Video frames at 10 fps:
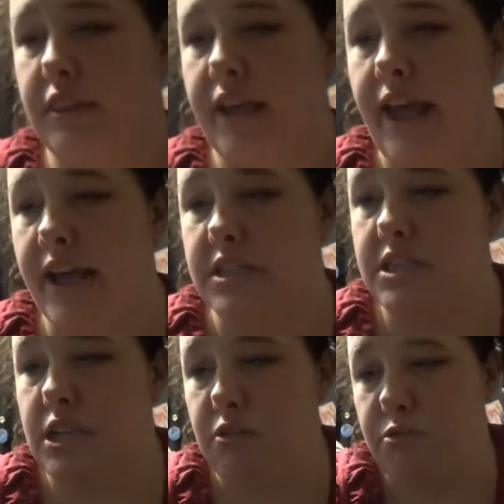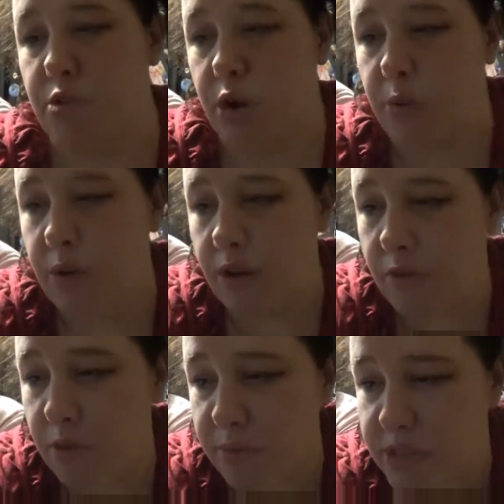they had selling for her, one of
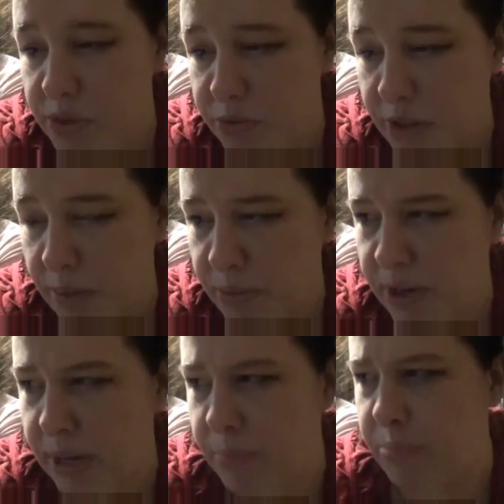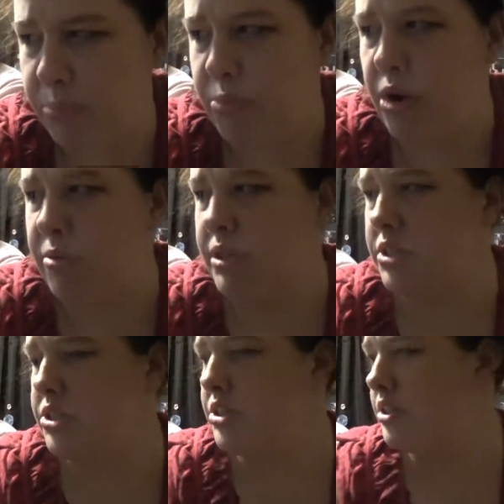them was a really pretty brownish